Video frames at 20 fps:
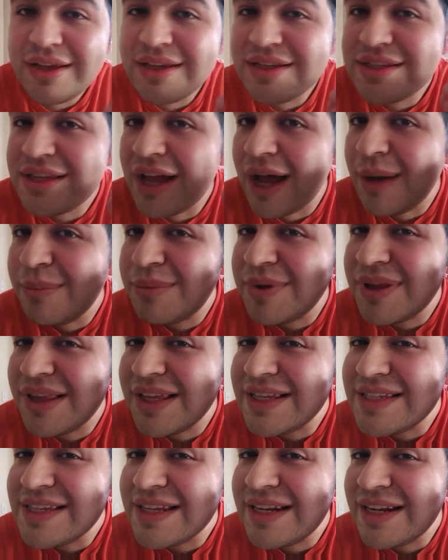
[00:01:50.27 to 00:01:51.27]
Stop
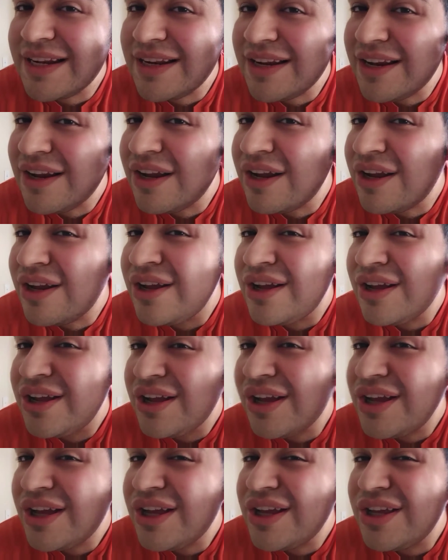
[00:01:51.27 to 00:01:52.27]
listening
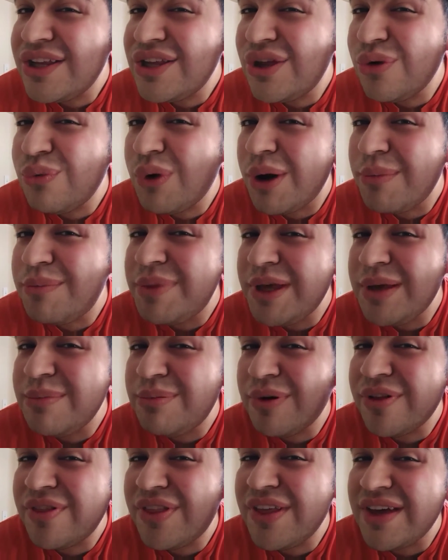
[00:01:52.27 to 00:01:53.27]
to what
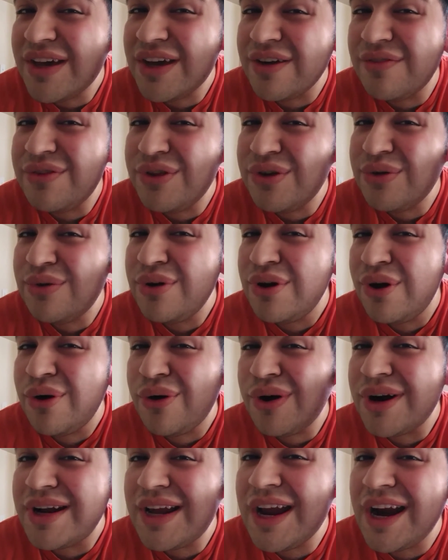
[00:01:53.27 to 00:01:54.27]
people think of you
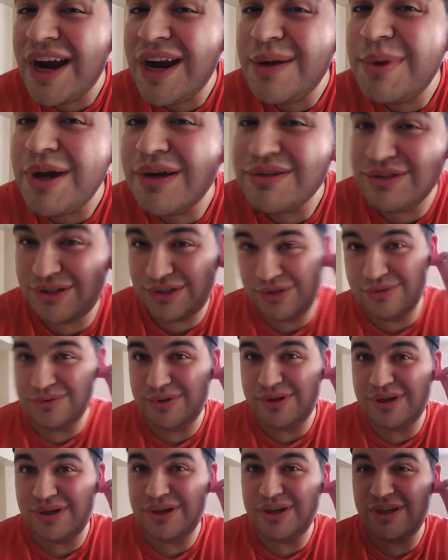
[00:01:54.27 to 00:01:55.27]
or care about you.
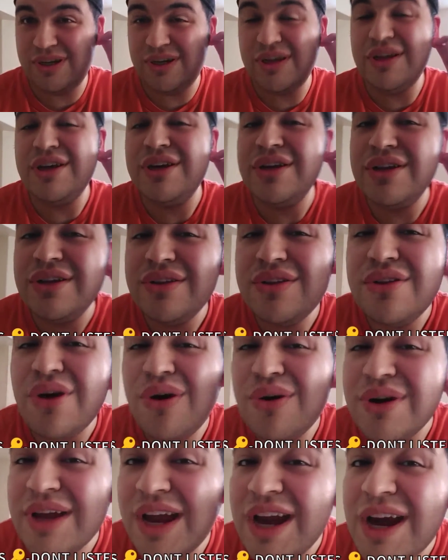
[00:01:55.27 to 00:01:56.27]

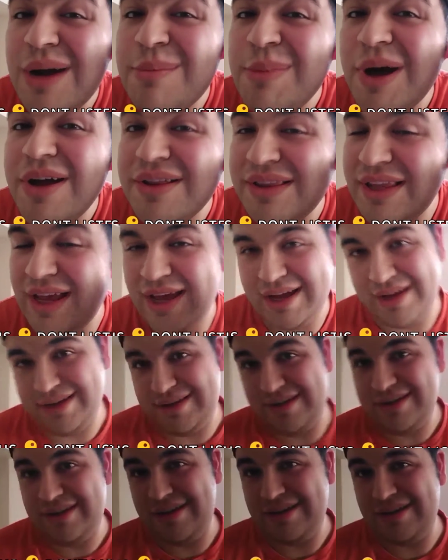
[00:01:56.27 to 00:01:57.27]
Don't care about that.
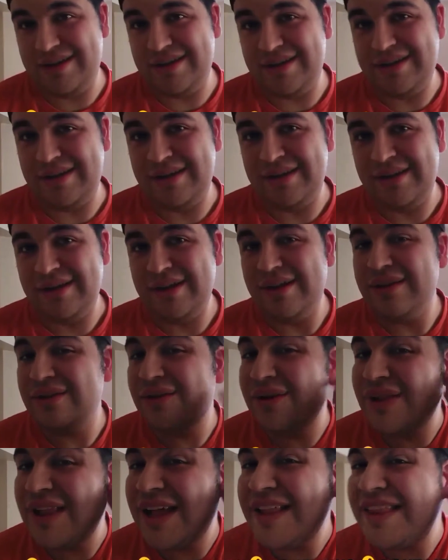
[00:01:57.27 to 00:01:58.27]

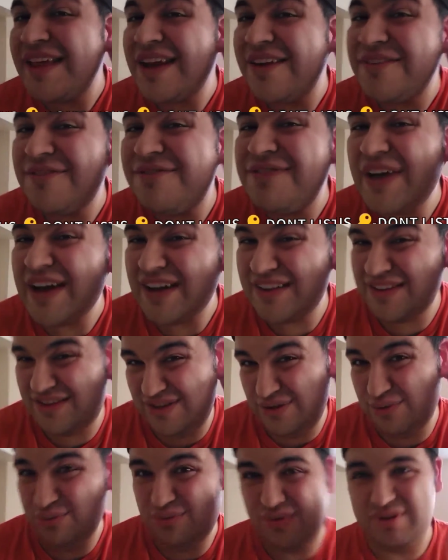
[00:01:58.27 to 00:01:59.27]
Don't let that affect
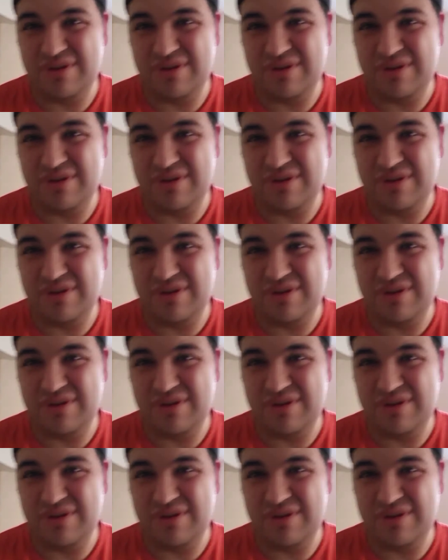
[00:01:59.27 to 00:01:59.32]
you.